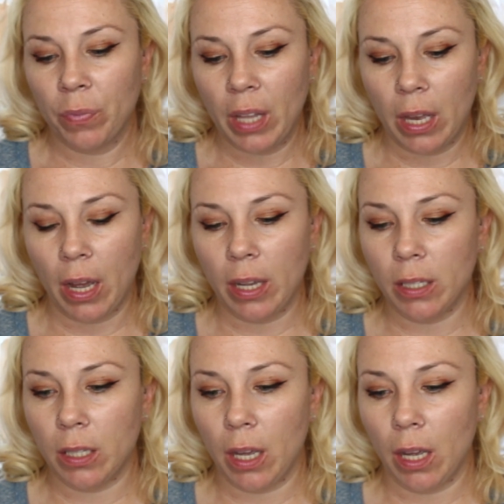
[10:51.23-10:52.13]
then I
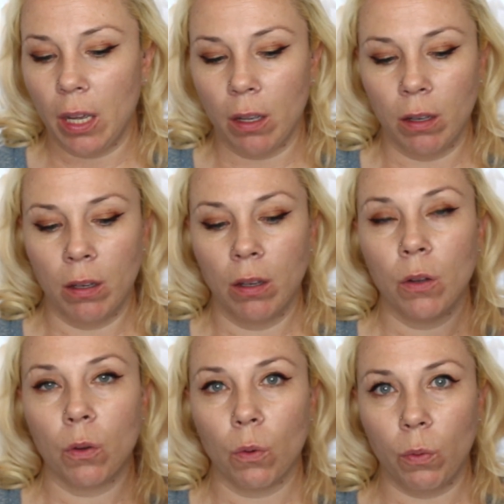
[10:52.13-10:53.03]
say
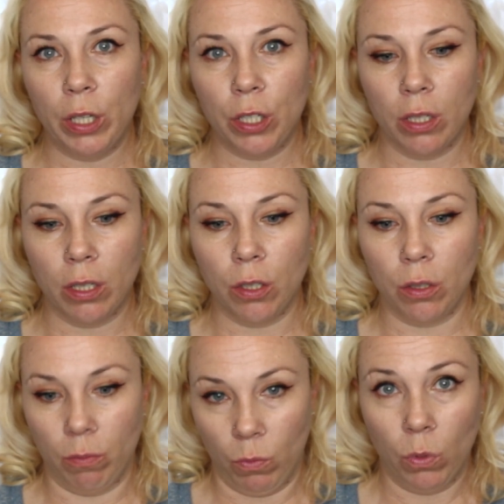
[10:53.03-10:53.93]
Wishes
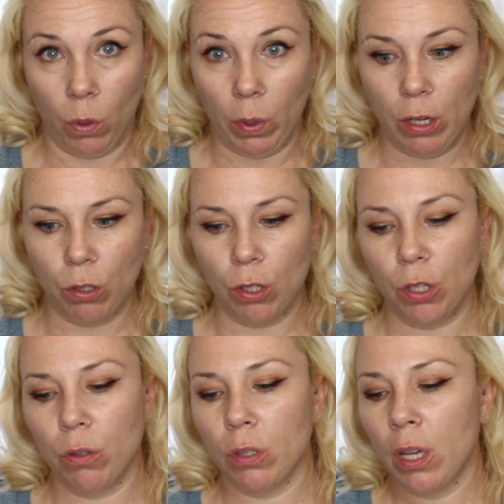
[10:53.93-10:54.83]
is the one you should
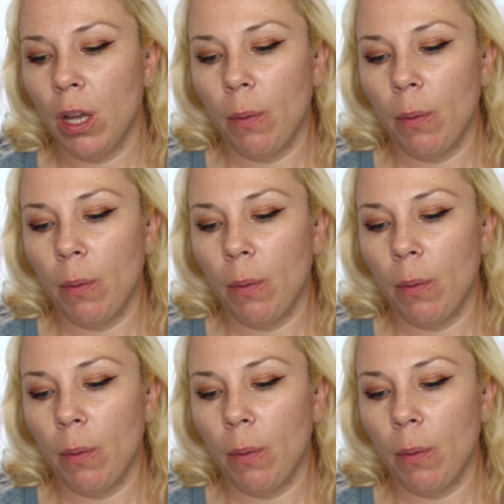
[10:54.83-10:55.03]
choose.